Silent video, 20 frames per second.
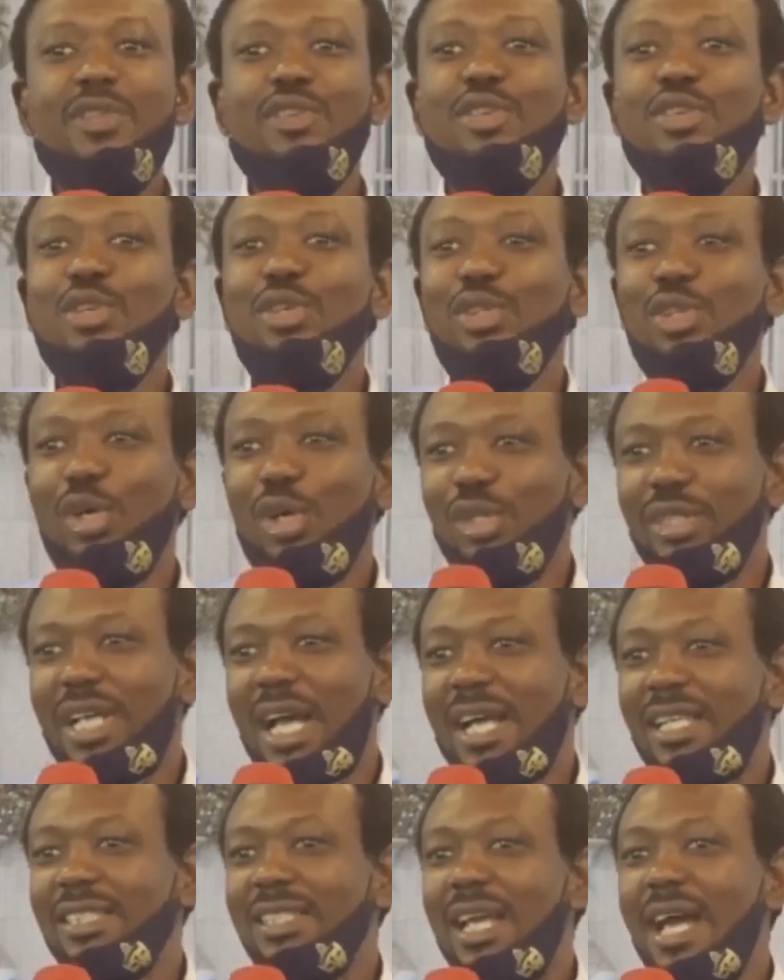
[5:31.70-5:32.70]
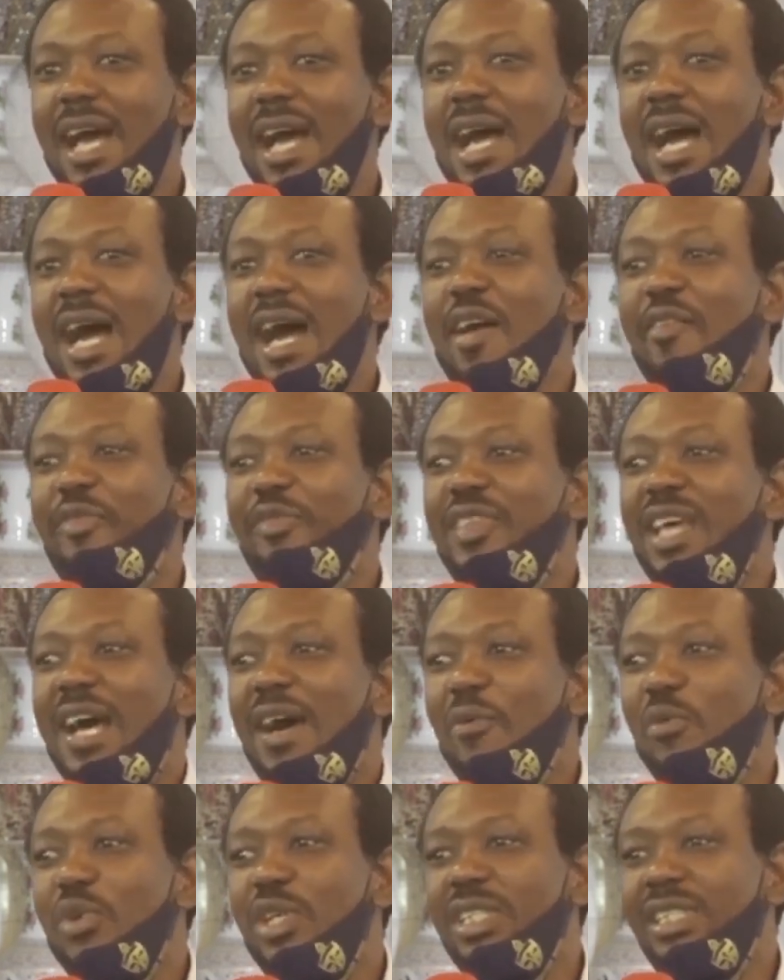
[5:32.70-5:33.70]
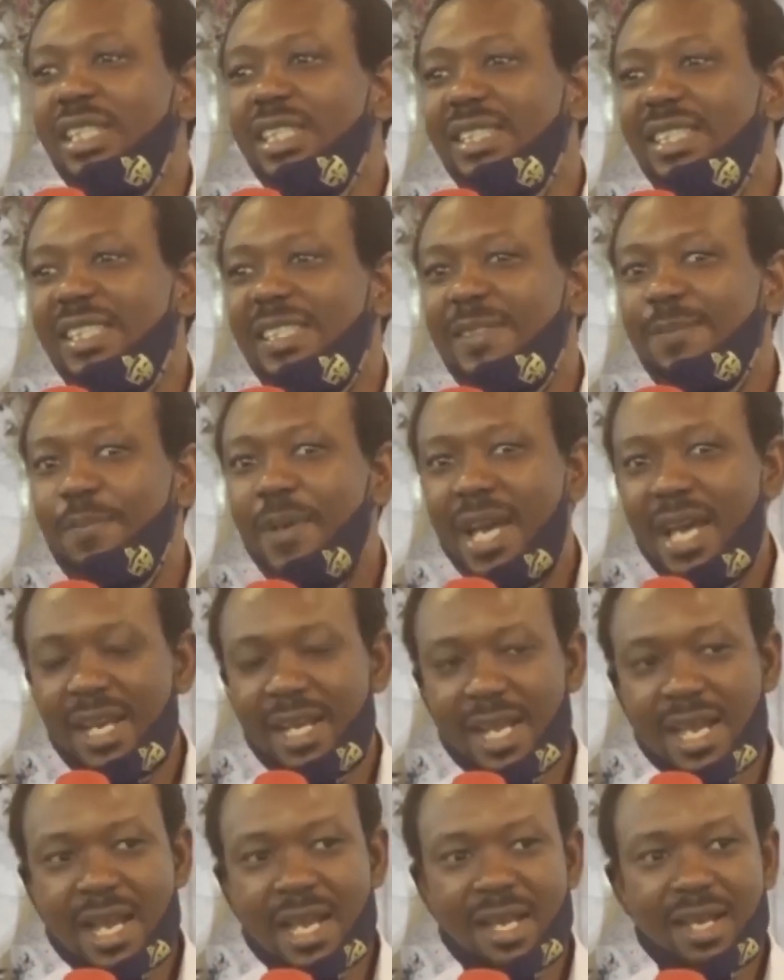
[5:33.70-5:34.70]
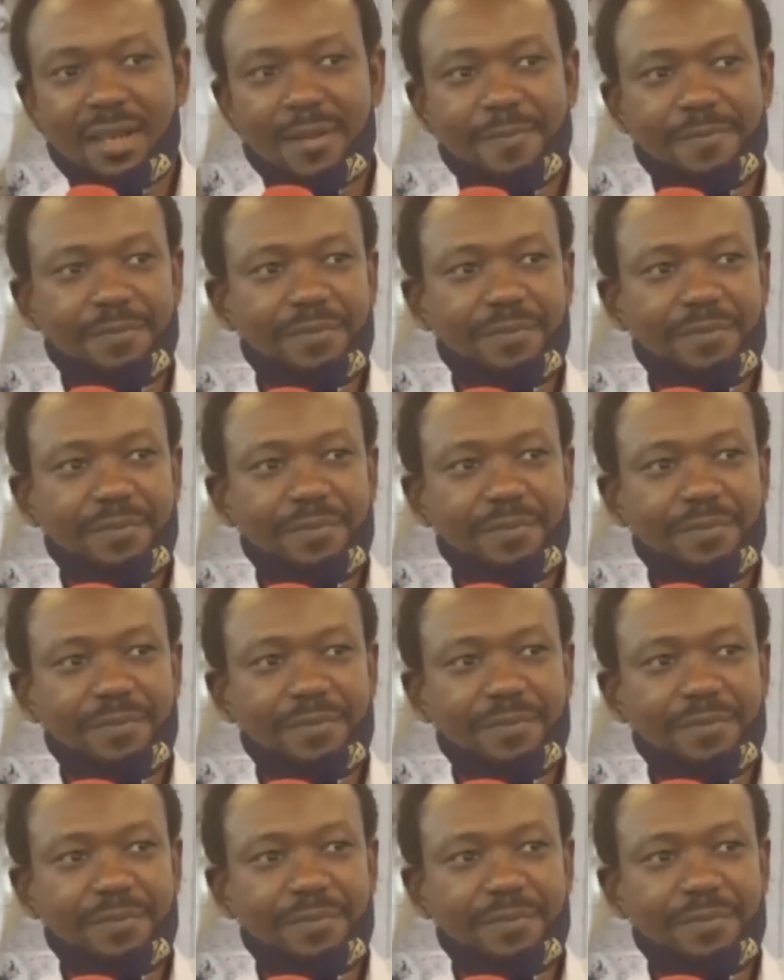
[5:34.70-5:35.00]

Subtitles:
Do you know that after we did his burial,